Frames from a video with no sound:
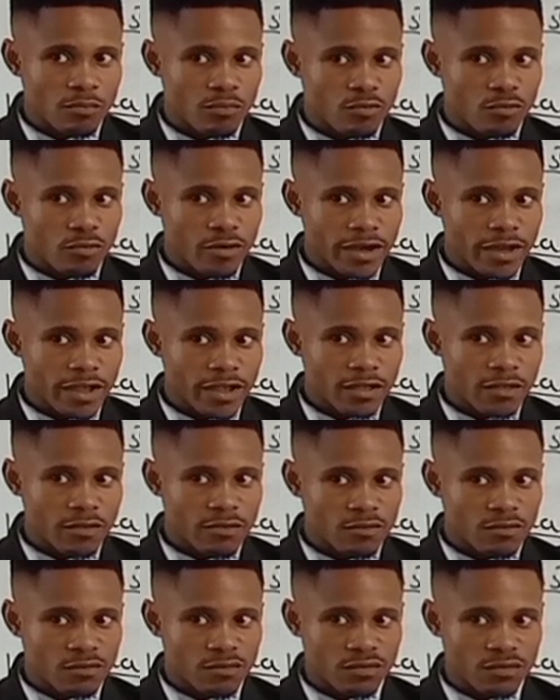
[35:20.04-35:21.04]

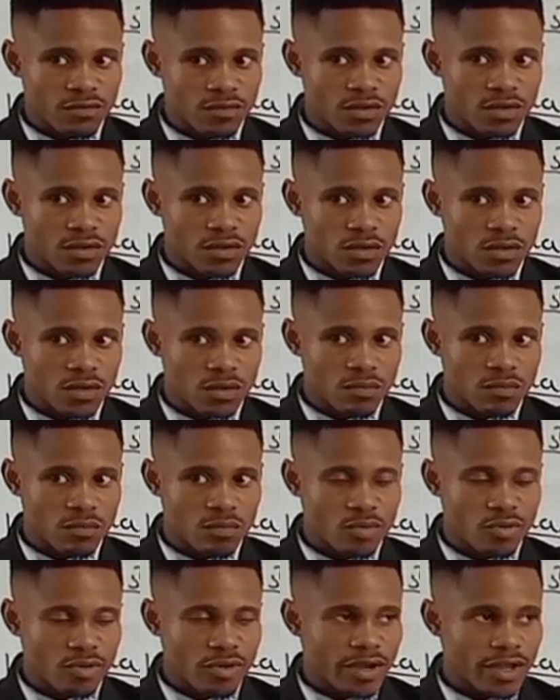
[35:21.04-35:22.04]
brave,
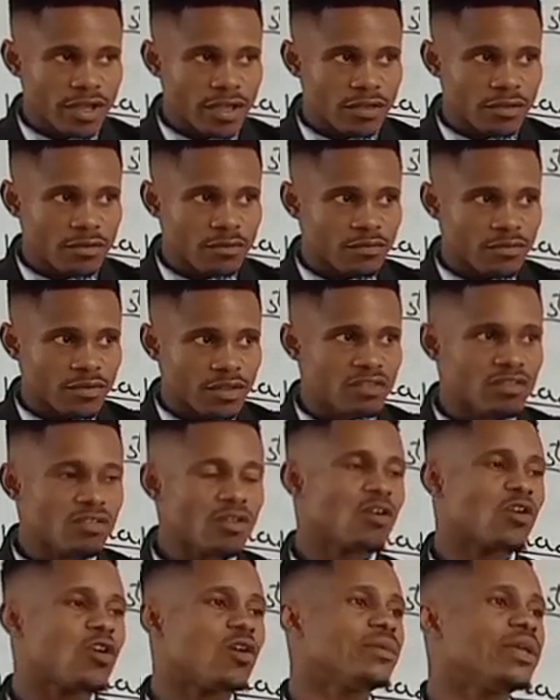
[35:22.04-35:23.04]
brave. It's
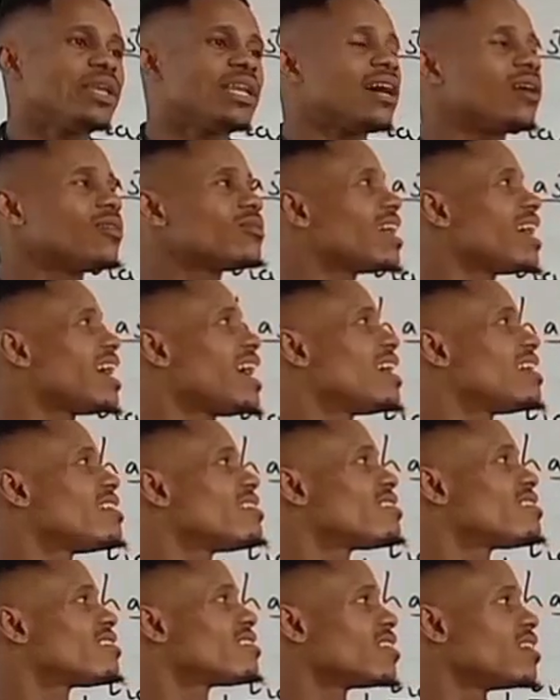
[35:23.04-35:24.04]
not coming out
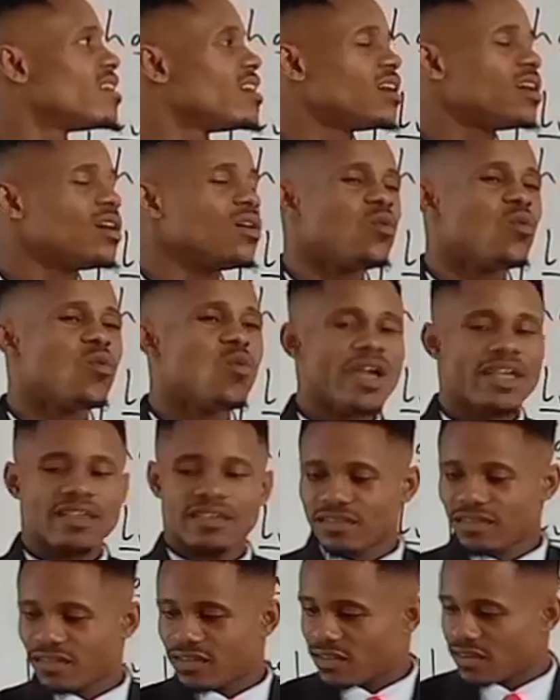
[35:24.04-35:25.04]
as
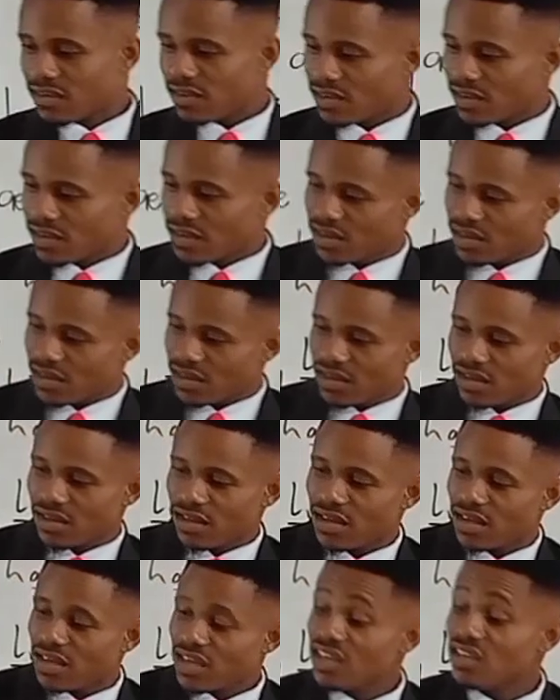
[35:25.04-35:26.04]
waste.
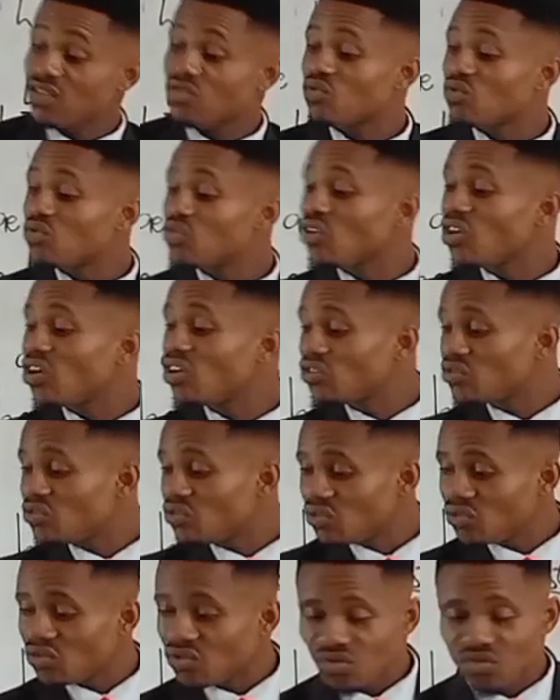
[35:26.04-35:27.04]
It will
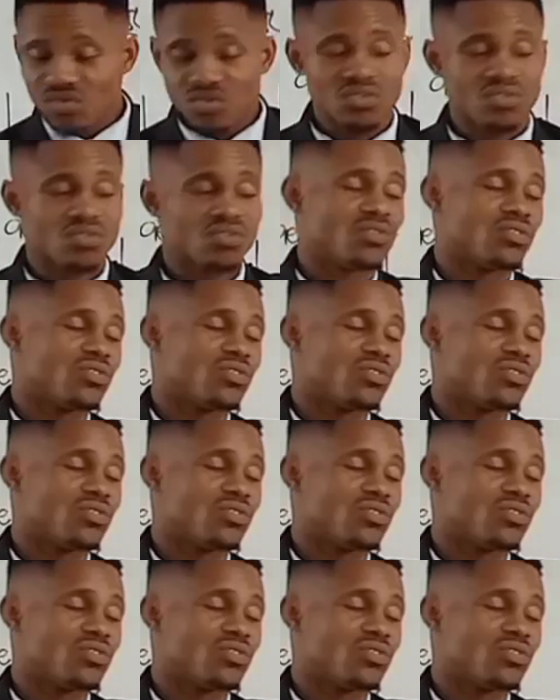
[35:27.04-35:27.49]
not do